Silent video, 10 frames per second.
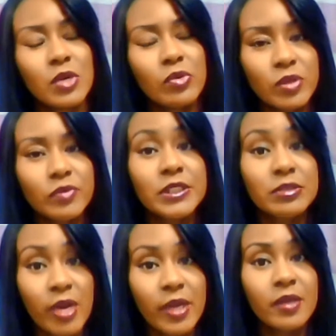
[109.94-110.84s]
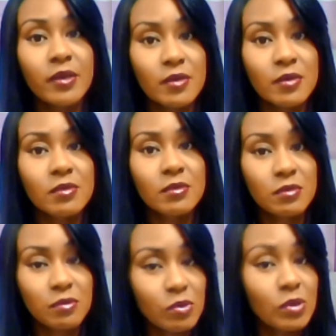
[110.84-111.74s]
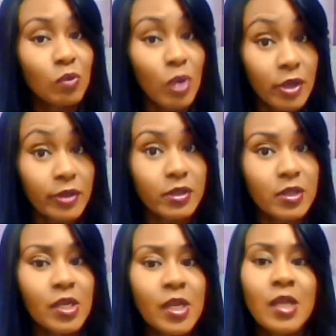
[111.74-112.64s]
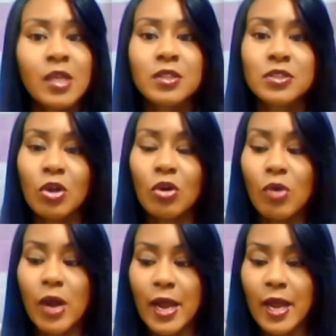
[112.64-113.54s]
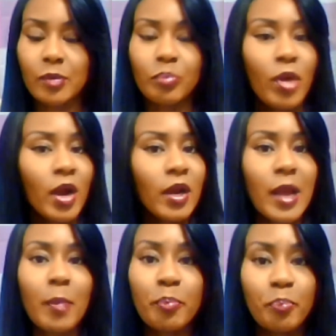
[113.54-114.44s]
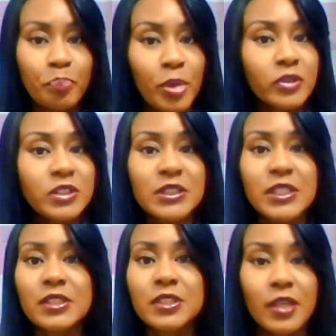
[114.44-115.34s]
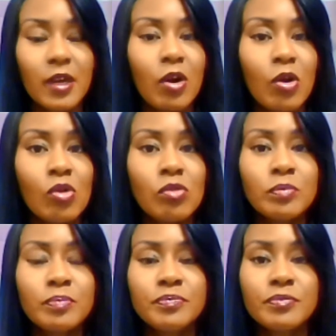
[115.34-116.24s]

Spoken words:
I wonder if this right here will work. So I brought it, I purchased it, took it home,